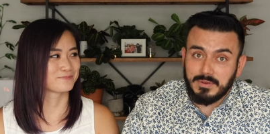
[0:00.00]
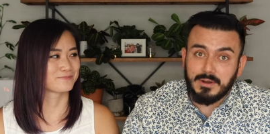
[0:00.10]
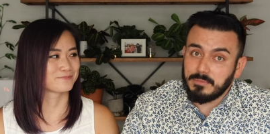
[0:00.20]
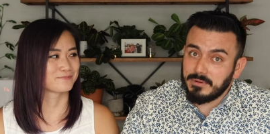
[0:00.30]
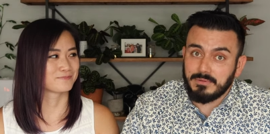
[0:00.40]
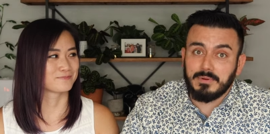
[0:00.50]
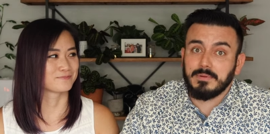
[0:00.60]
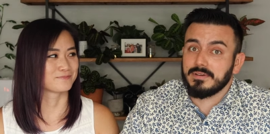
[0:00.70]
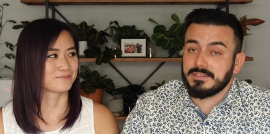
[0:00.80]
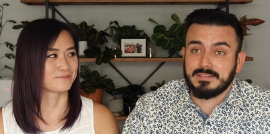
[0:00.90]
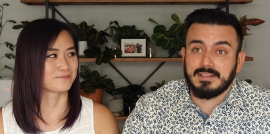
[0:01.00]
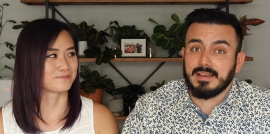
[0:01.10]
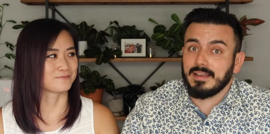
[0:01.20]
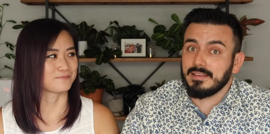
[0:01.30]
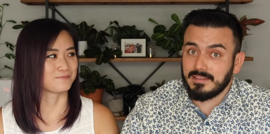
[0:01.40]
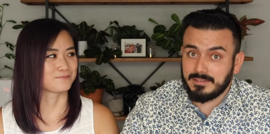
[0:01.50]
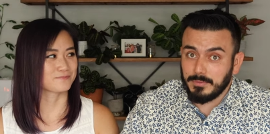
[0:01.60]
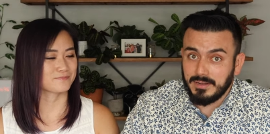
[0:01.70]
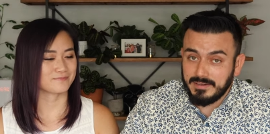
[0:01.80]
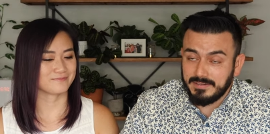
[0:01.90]
Speaker 1: we opened, we were just like, is this the
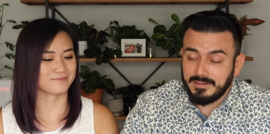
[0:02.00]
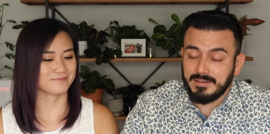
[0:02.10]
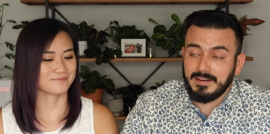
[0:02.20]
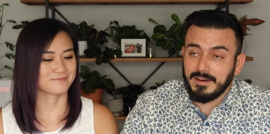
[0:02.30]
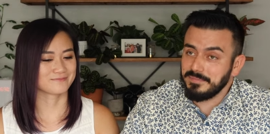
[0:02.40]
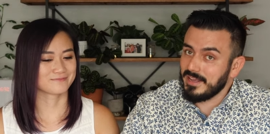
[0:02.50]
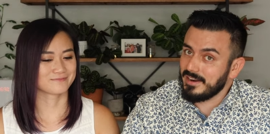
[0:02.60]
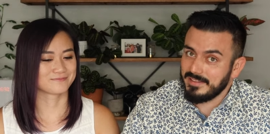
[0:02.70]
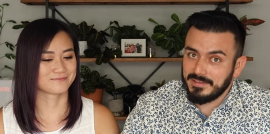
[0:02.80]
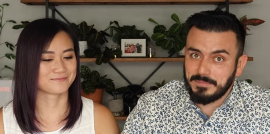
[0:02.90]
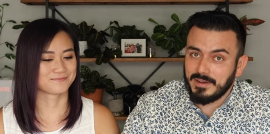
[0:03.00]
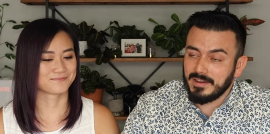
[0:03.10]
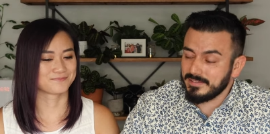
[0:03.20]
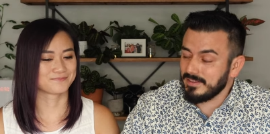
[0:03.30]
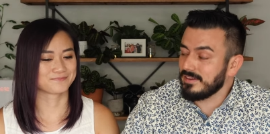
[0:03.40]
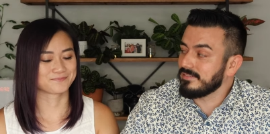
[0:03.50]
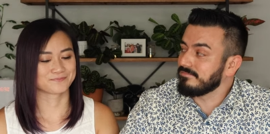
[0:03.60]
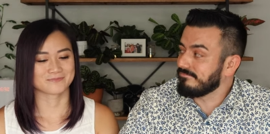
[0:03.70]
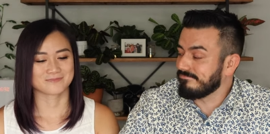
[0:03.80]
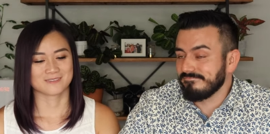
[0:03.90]
one? Nope, not in this box yet.
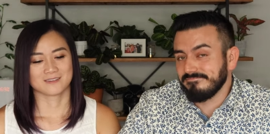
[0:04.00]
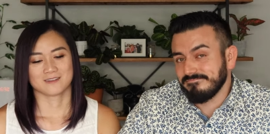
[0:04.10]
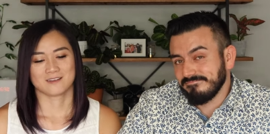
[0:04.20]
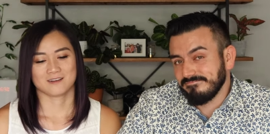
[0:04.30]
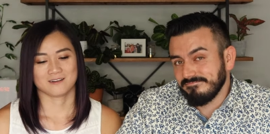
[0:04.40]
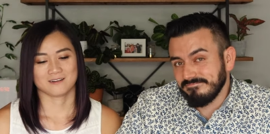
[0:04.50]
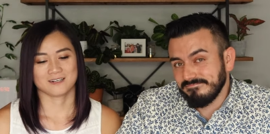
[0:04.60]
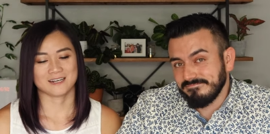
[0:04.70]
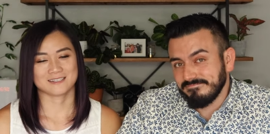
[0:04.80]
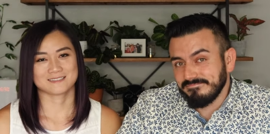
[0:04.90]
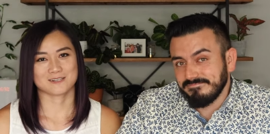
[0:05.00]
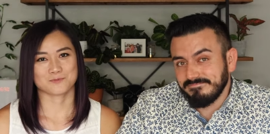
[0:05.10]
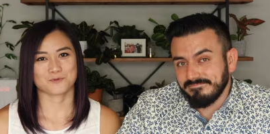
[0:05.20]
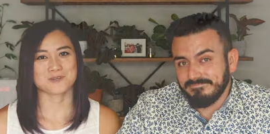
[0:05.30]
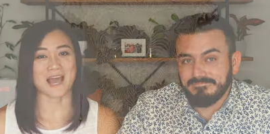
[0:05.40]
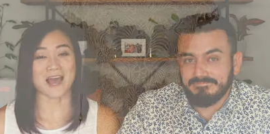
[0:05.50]
Speaker 2: All right, next up we